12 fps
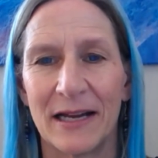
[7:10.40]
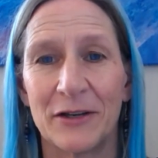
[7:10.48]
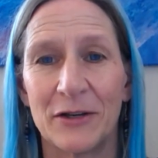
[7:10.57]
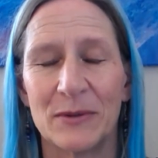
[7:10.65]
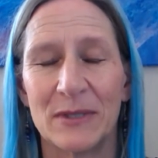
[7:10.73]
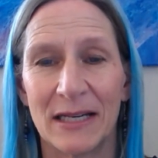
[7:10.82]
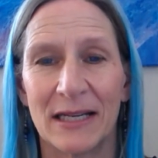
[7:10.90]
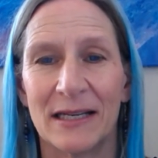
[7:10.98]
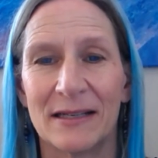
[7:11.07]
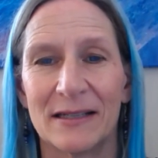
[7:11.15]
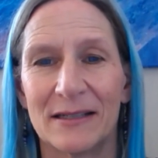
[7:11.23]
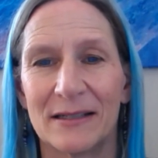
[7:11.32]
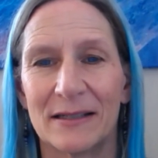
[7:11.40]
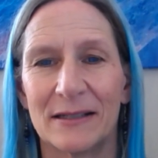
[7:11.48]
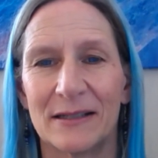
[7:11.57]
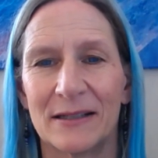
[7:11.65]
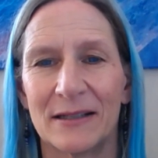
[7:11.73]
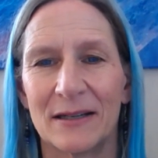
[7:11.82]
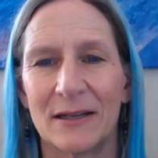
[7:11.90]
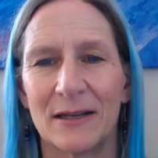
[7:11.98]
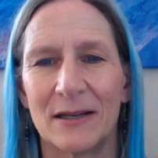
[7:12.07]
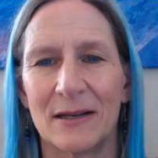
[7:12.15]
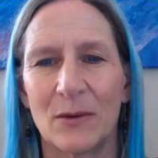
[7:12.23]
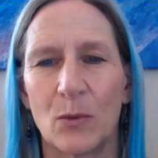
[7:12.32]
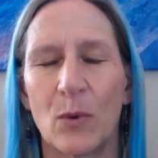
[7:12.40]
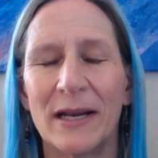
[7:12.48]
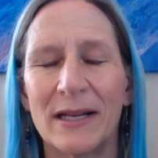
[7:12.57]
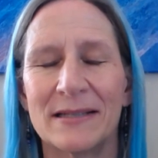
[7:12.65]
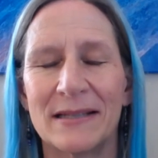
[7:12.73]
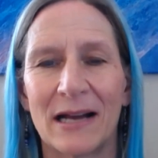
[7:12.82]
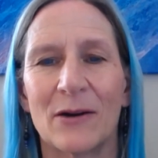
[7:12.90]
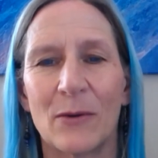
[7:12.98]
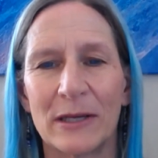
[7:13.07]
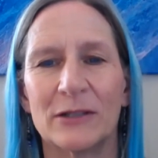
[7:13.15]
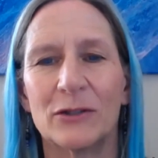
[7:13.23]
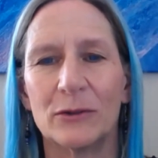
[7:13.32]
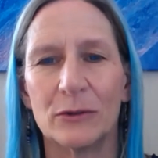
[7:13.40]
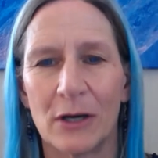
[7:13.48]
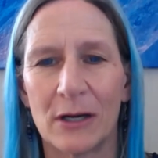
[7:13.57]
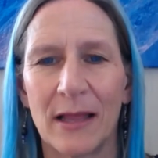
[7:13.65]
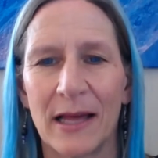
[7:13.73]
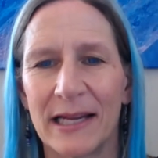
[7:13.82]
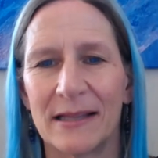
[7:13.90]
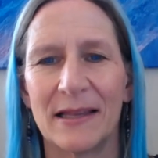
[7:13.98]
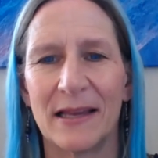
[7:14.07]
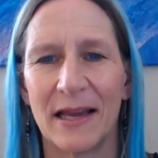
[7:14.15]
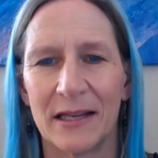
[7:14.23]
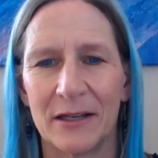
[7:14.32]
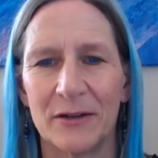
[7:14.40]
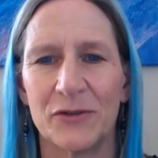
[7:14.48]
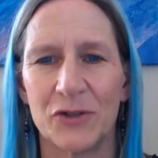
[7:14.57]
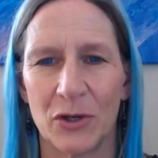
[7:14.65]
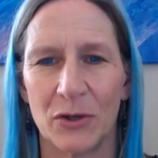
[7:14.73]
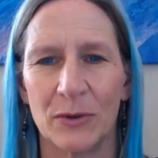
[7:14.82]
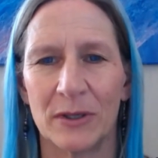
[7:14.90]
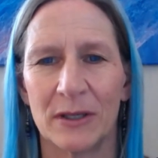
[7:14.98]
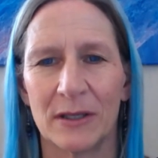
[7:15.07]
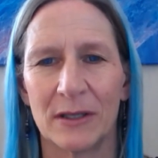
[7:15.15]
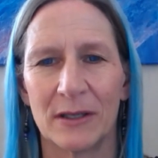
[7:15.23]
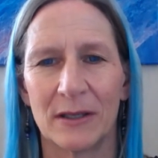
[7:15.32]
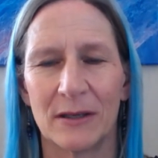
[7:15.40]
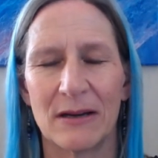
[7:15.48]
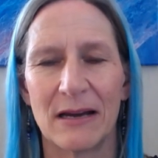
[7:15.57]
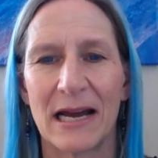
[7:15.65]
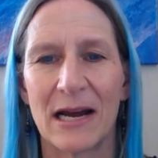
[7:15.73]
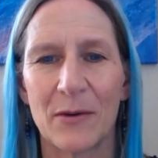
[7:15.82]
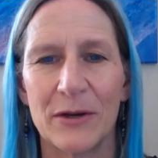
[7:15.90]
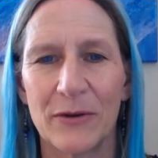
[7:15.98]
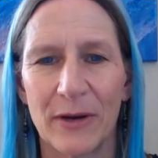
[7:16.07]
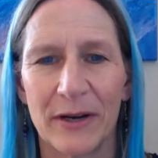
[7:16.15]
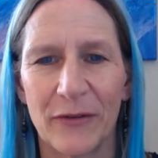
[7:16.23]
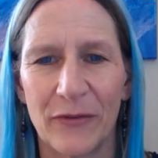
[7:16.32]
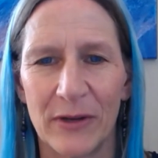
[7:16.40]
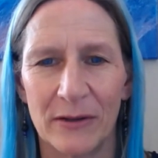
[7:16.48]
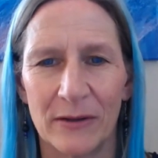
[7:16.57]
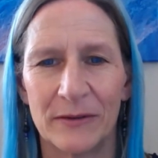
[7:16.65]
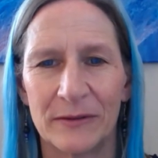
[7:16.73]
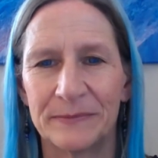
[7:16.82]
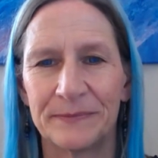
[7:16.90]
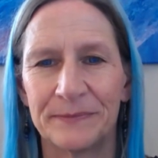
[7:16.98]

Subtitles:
And you did it. What is that going to look like at the end of June? How are you going to feel?